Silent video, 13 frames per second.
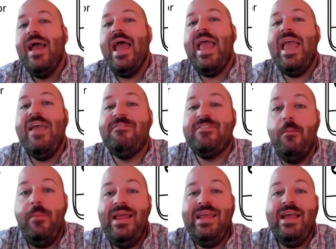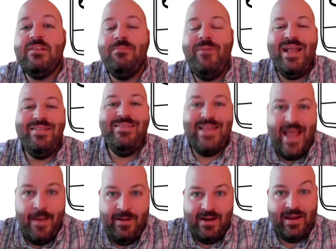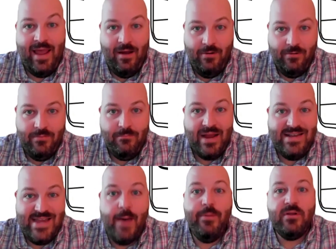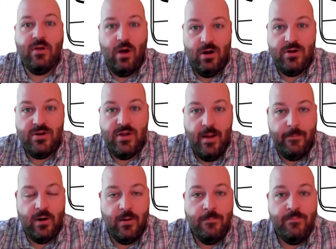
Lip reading: If somebody gets my debit account, my debit card number,